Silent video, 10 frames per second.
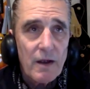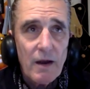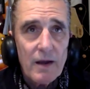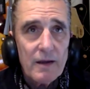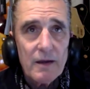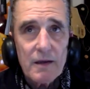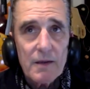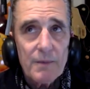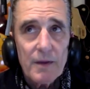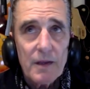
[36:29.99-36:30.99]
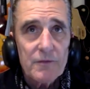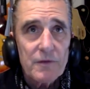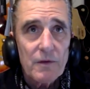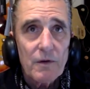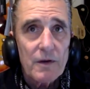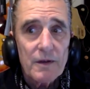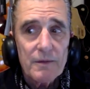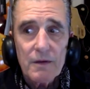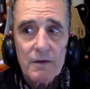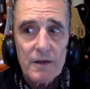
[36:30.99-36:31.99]
need to give my life to the Lord.
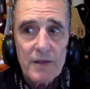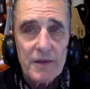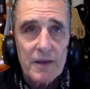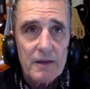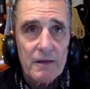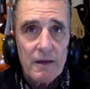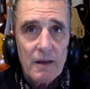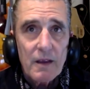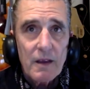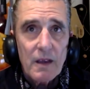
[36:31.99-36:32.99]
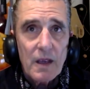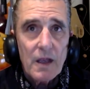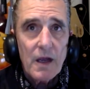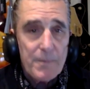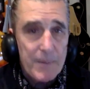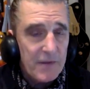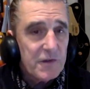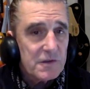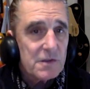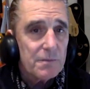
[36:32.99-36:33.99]
I think, I'd been
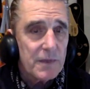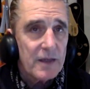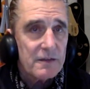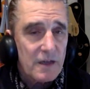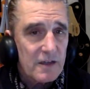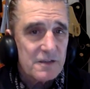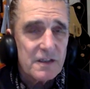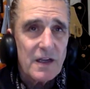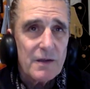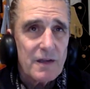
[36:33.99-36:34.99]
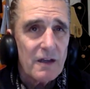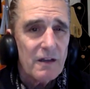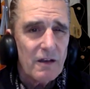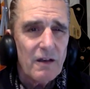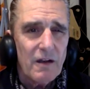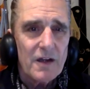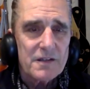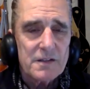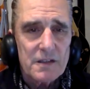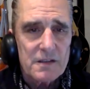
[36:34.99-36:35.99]
through some things. Like I said, I'd got a little
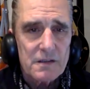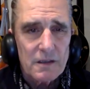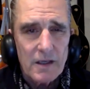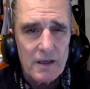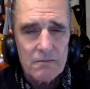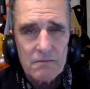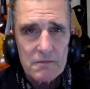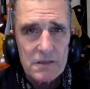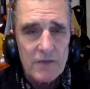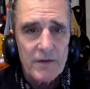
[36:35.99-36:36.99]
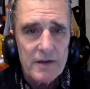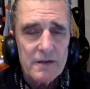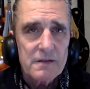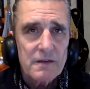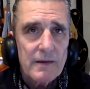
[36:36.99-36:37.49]
lost in the late 70s,